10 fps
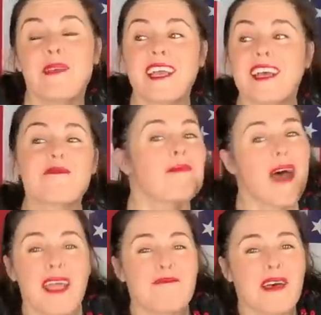because
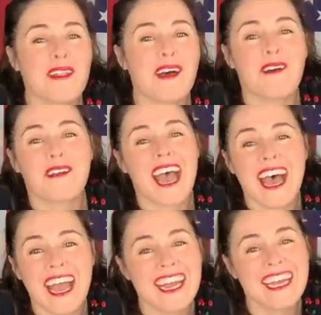my pillow
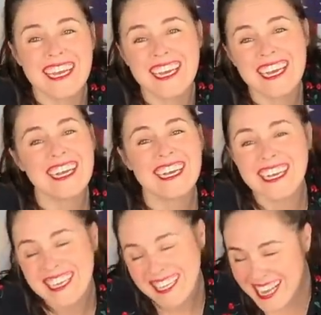guy
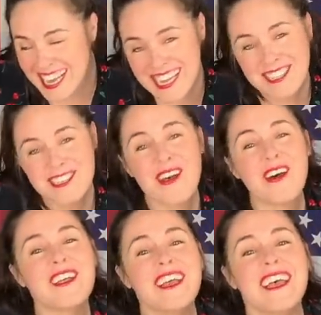
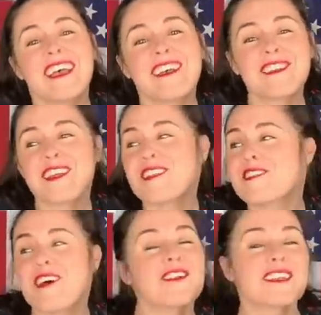oh, is
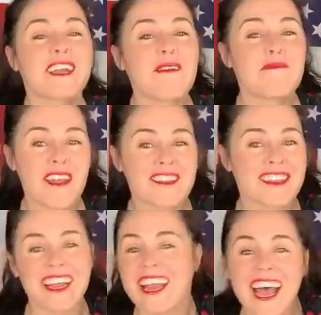consulting our
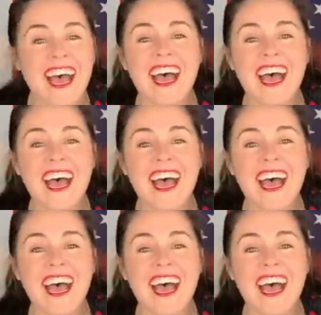president.